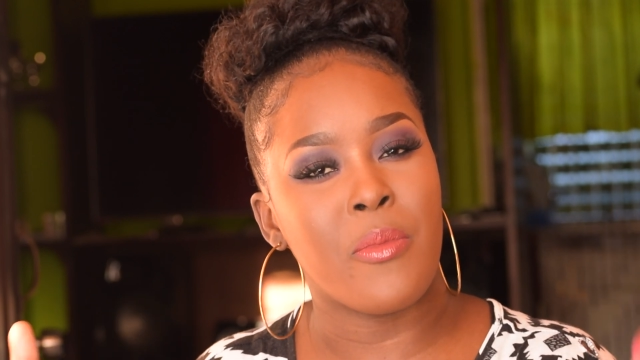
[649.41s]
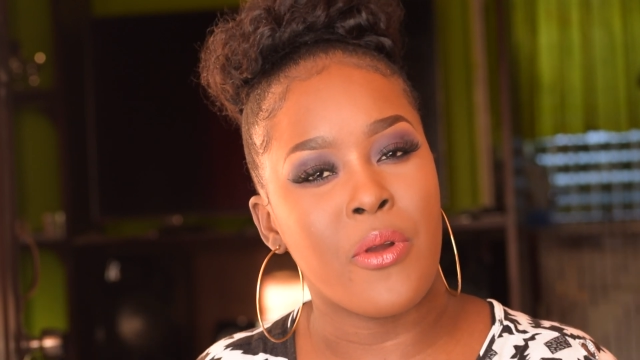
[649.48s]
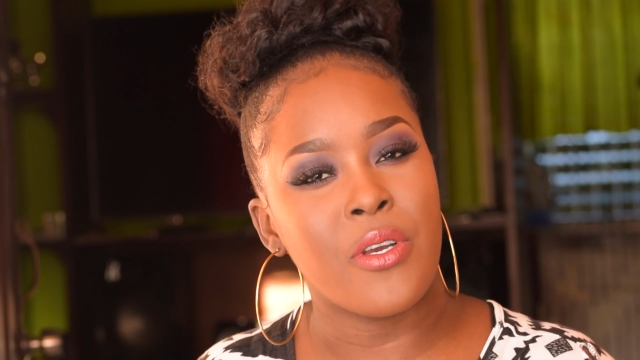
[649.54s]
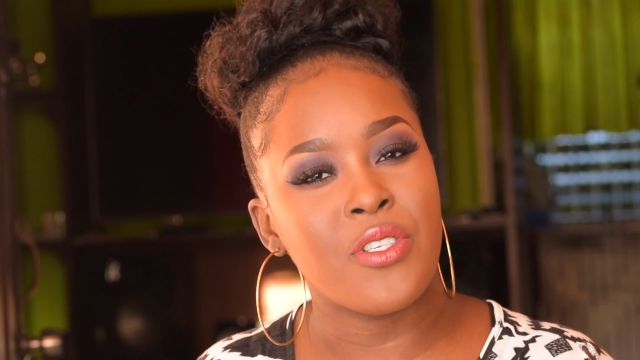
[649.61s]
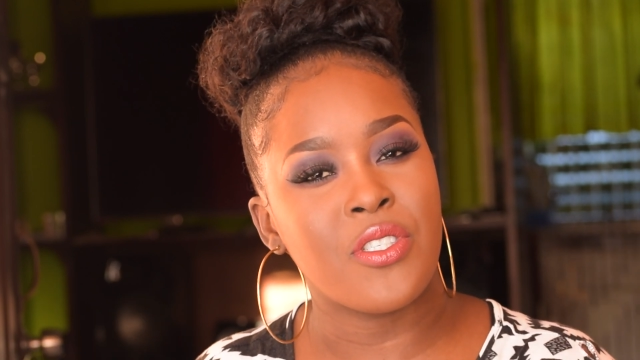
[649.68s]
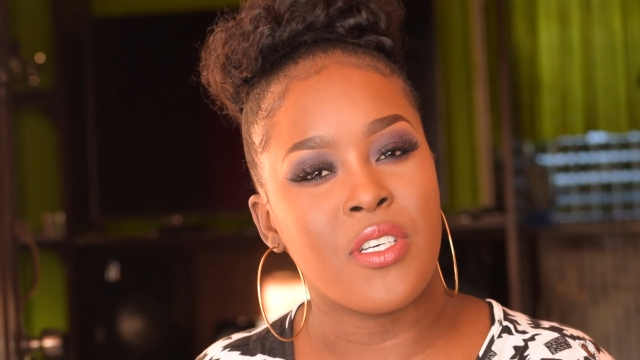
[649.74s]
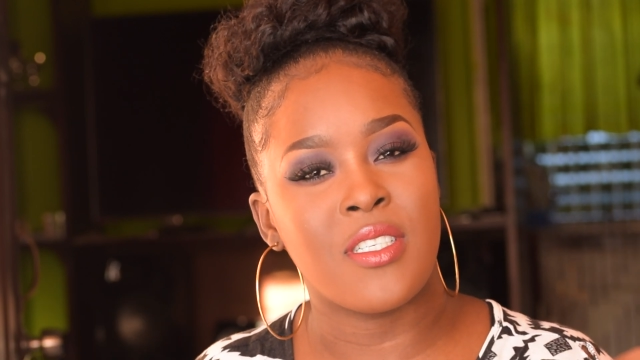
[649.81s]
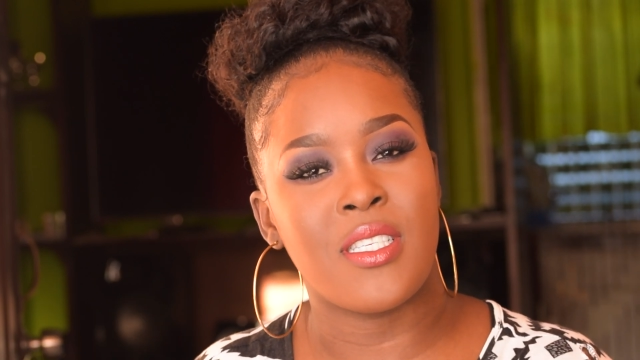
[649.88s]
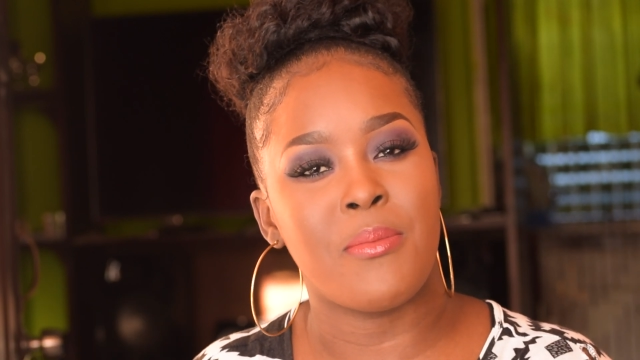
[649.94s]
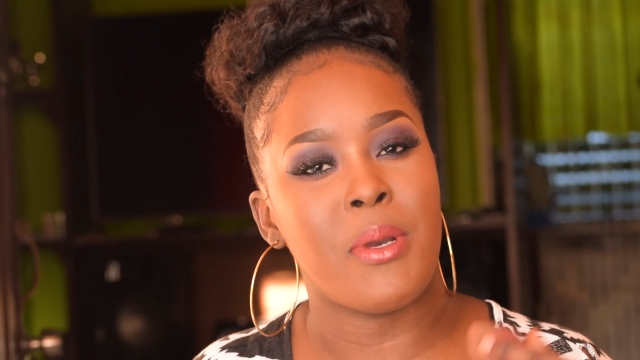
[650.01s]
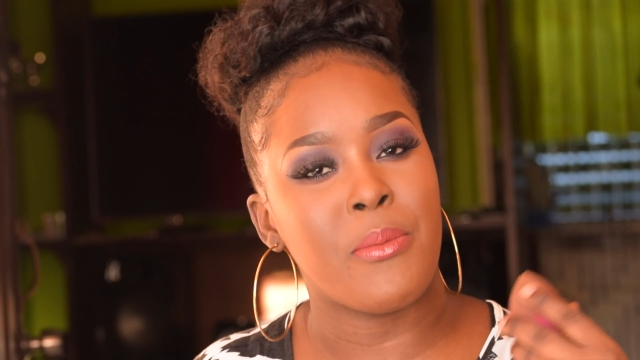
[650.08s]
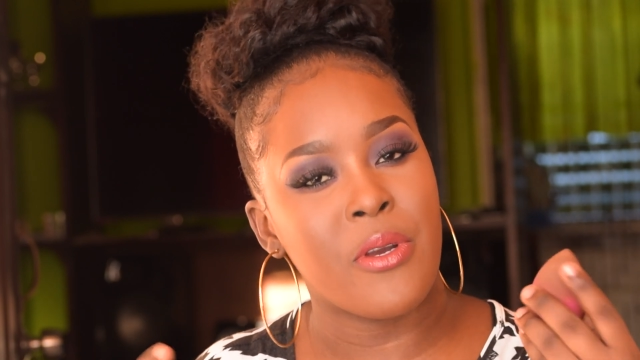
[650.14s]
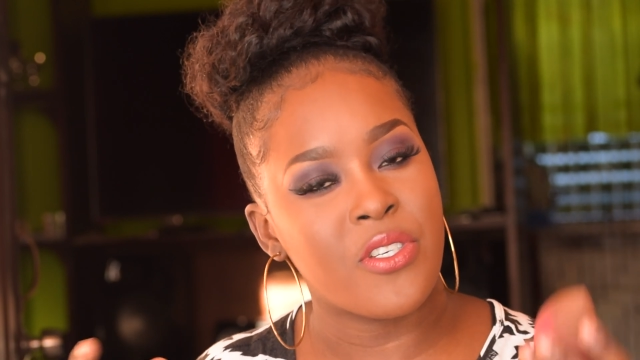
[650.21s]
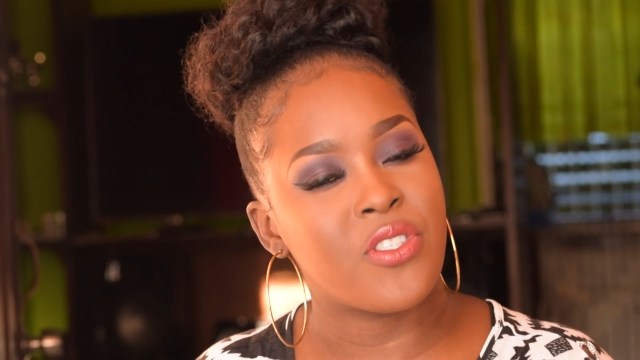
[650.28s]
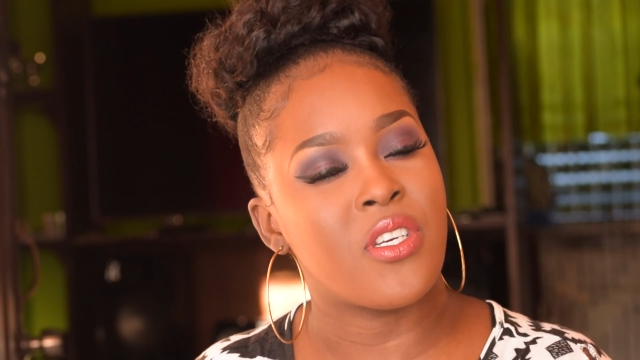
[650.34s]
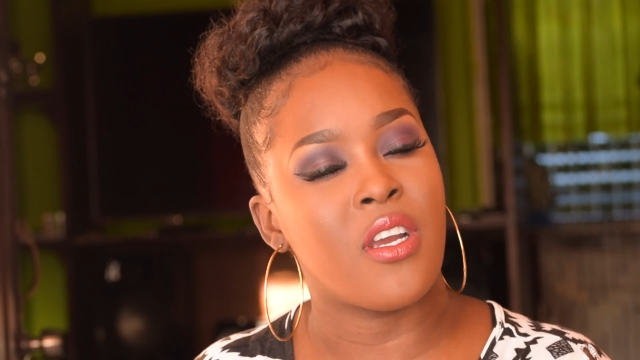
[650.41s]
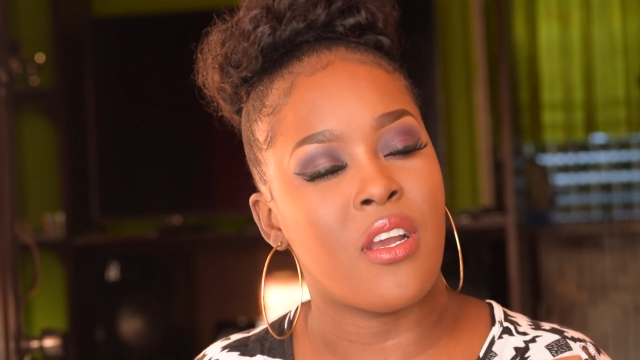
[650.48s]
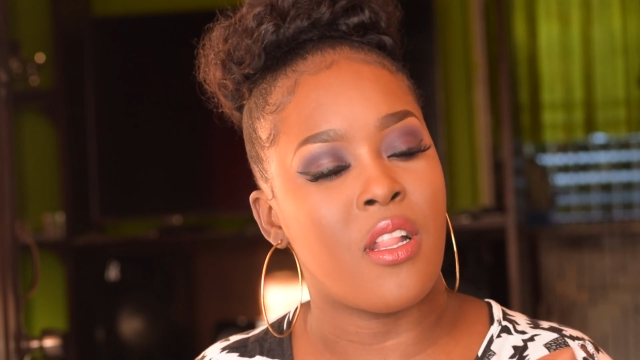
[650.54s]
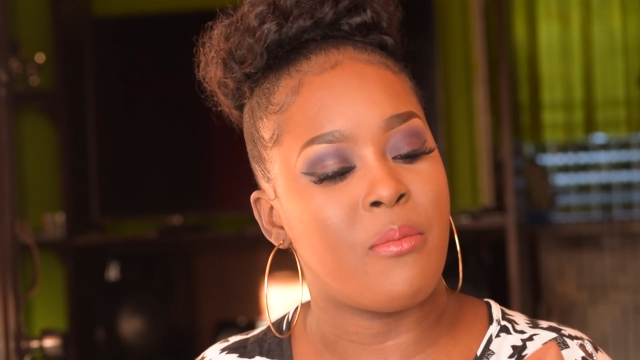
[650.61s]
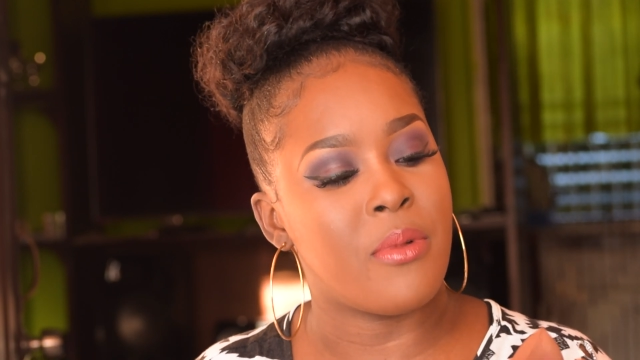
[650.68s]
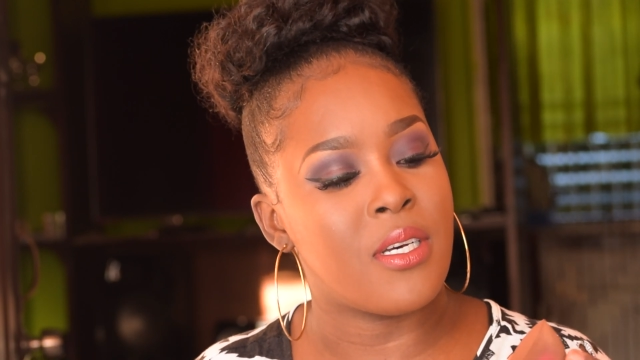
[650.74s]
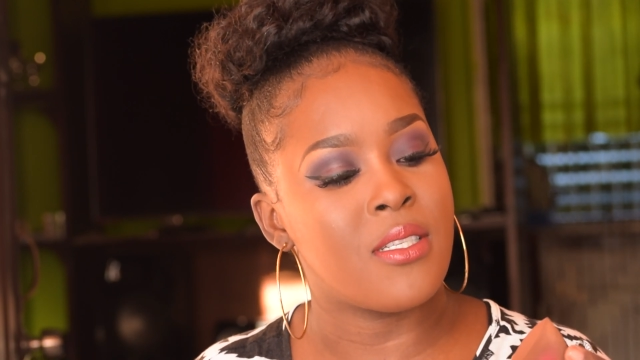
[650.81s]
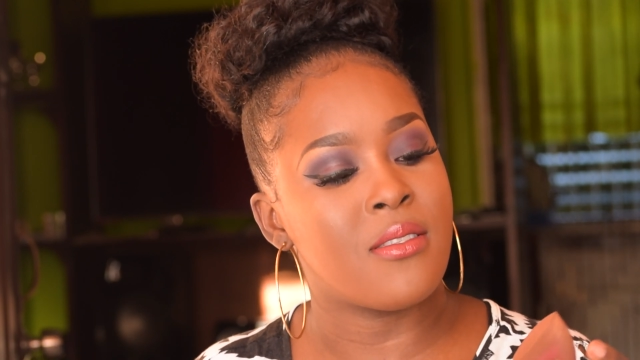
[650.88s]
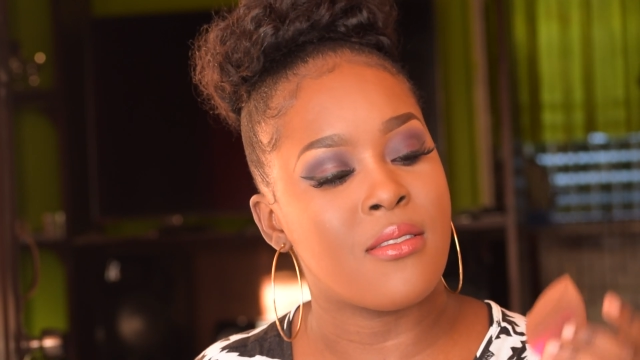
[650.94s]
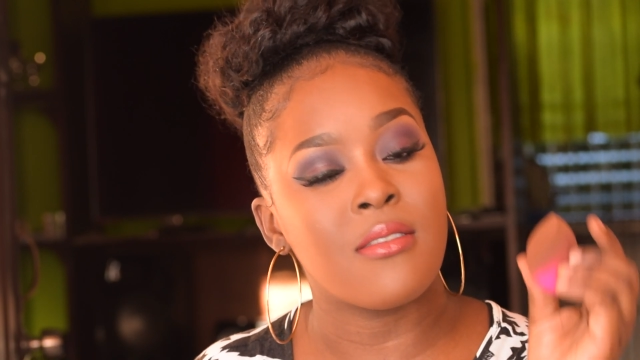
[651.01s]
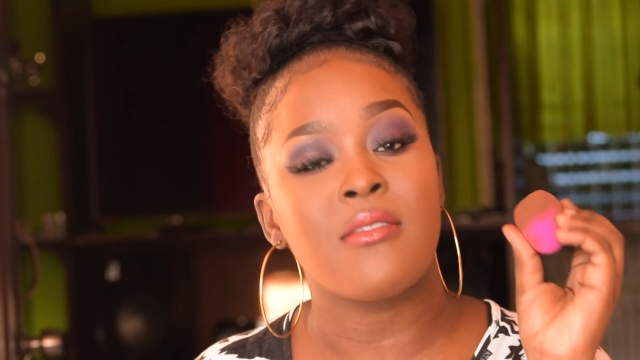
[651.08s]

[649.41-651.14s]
brush because I'm a brush girl, but